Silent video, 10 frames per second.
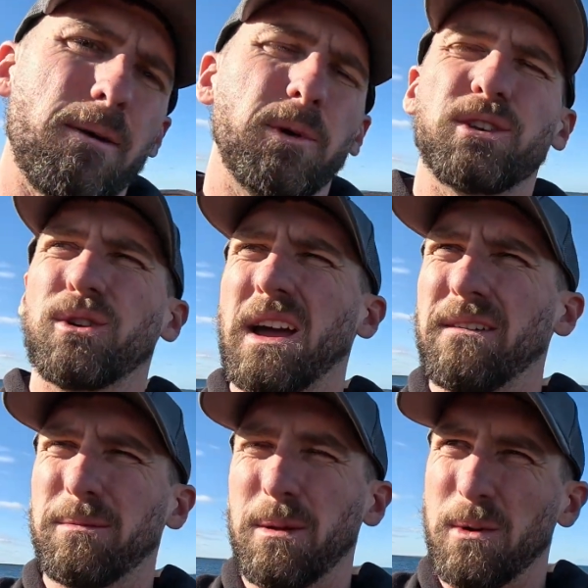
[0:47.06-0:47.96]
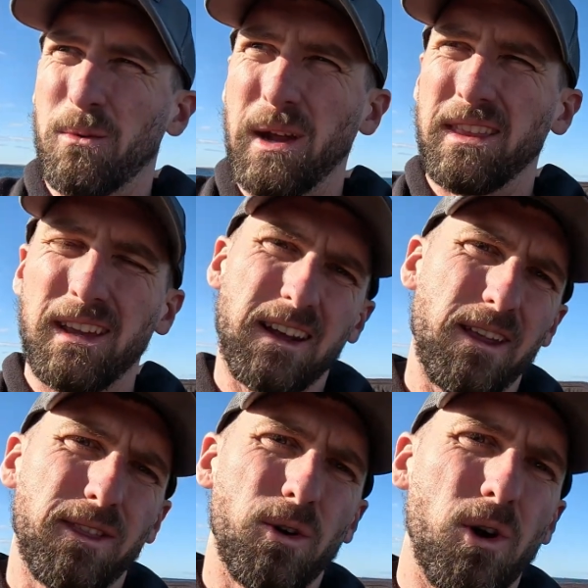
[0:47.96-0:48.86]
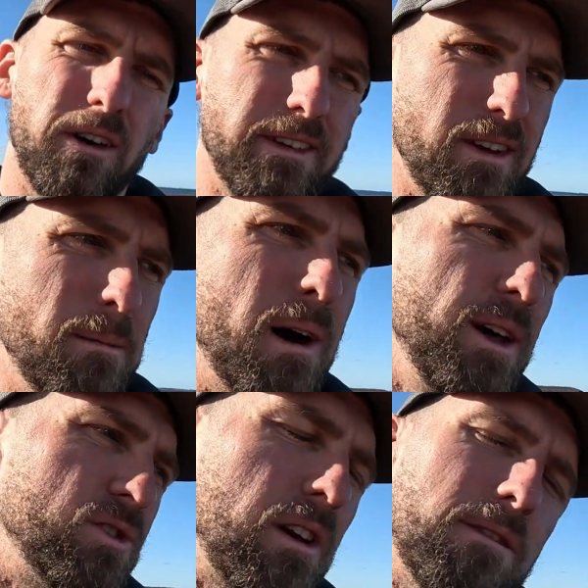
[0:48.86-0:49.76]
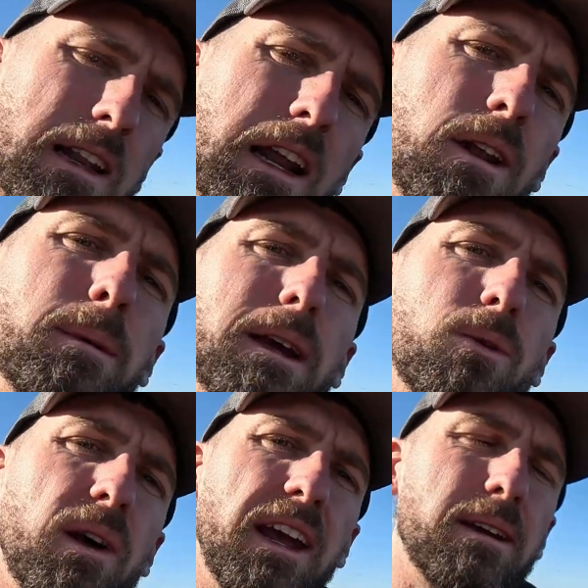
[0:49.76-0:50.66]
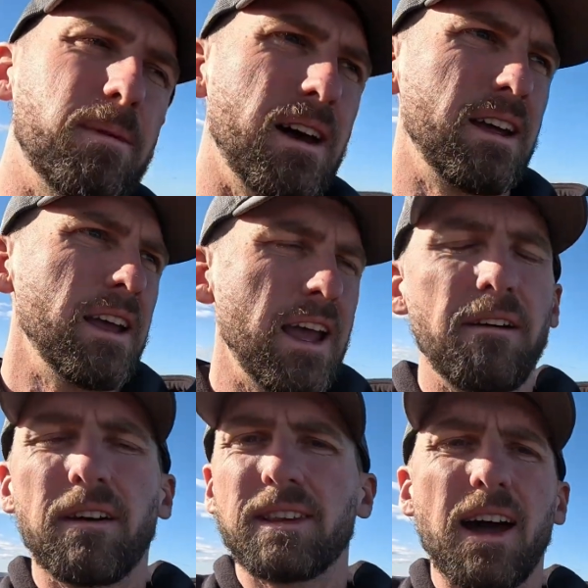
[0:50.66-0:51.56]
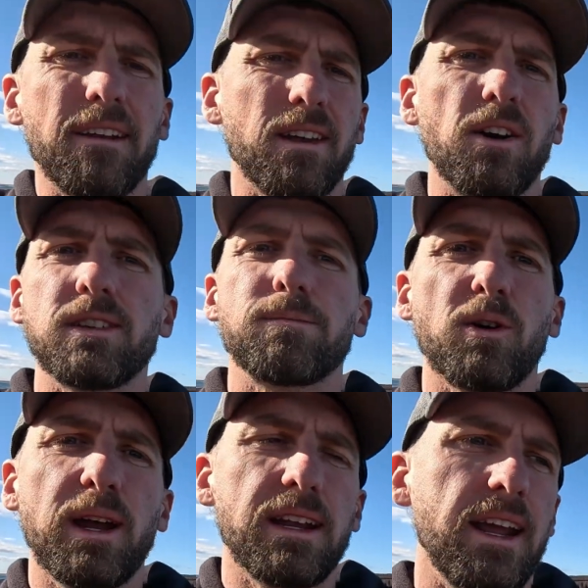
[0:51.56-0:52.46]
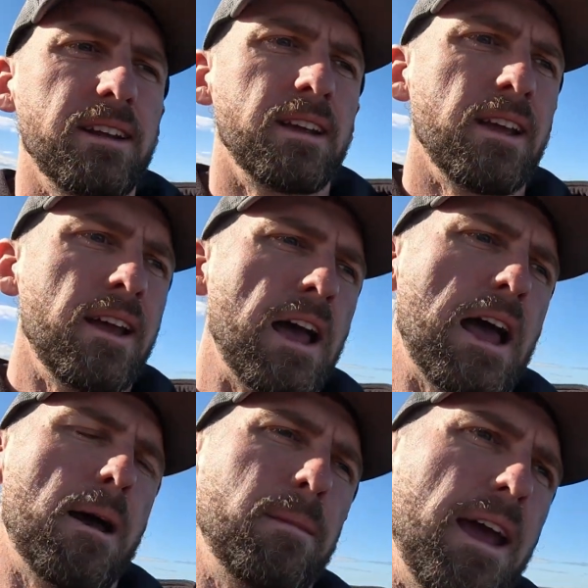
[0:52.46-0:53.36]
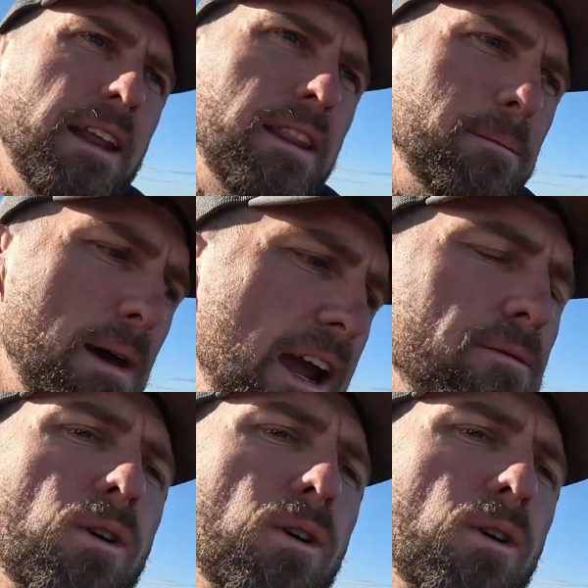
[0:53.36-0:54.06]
We do have a bit more wind than I thought, so it might drift a little bit quick, but if it does, I'll just bring it in. And then the main